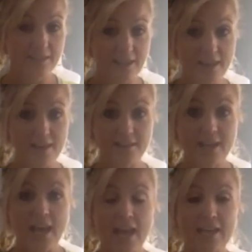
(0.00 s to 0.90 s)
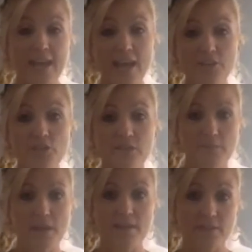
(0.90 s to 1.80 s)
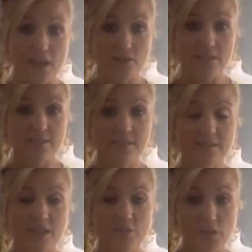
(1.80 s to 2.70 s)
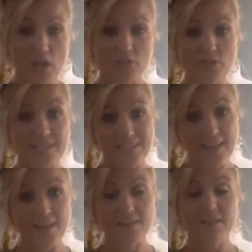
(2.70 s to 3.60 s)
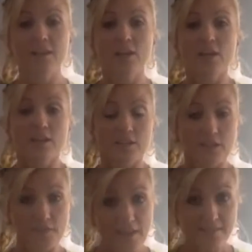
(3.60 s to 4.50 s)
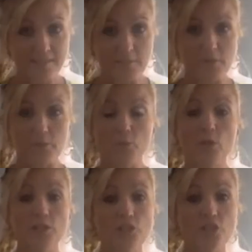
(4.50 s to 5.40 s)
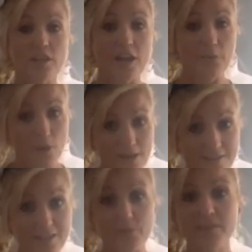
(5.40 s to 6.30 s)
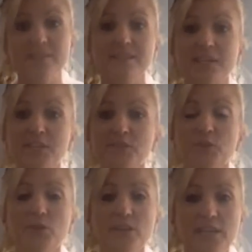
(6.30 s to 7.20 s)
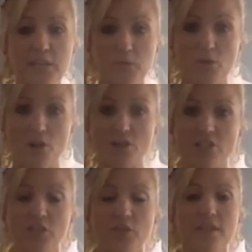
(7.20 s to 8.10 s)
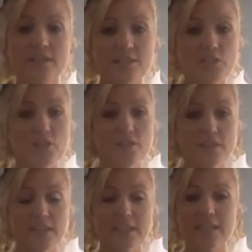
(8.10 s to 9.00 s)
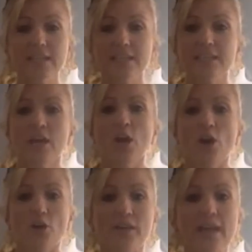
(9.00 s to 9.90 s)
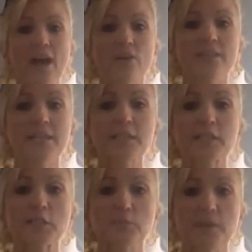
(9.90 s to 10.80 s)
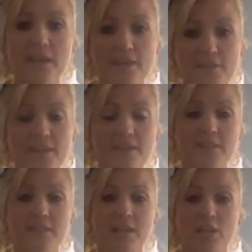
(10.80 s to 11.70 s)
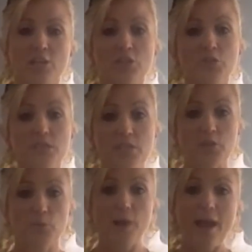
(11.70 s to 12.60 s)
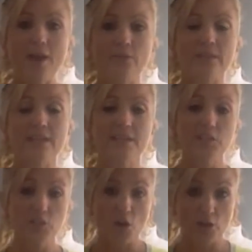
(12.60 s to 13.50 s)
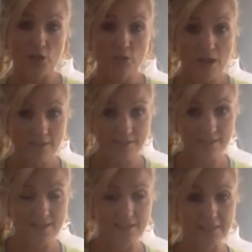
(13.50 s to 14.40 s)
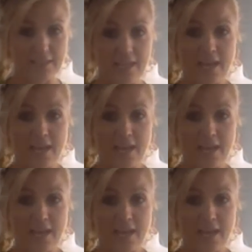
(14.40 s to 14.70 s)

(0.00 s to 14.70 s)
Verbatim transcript: it again and actually make thousands of dollars again in that summer, which I was. I was successful and it worked. So then I started thinking, okay, how can I expand this to year round? And I started garage selling.